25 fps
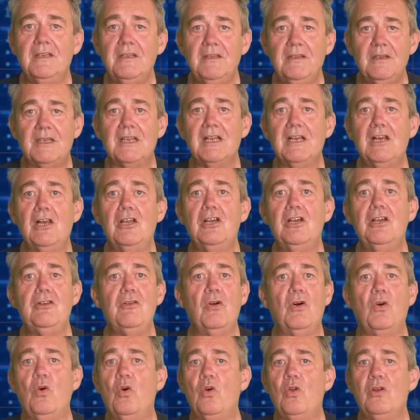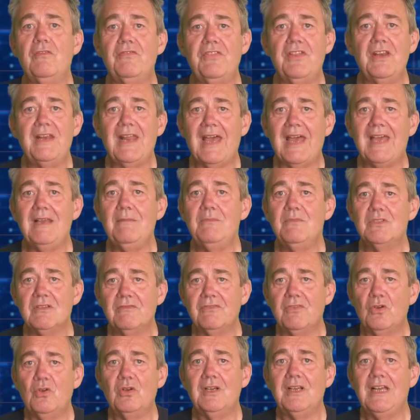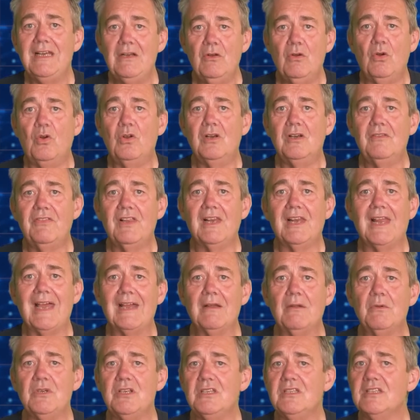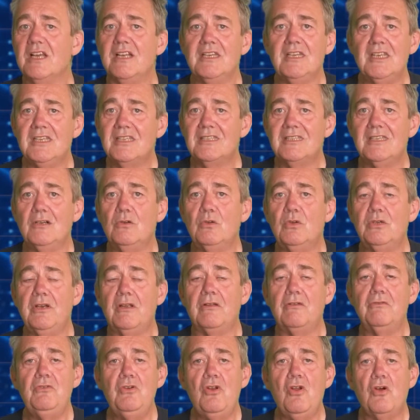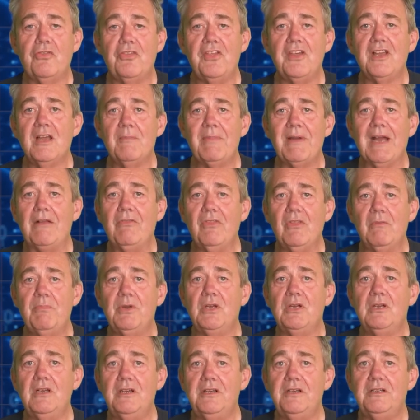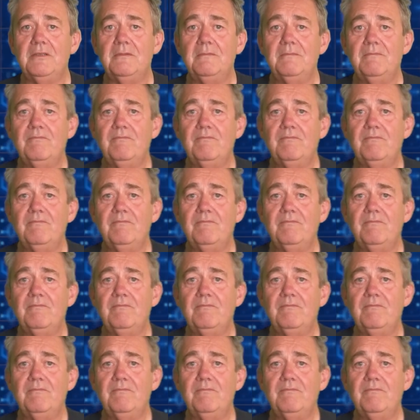You can learn all of the names of all in all of the languages and you still know nothing about the bird.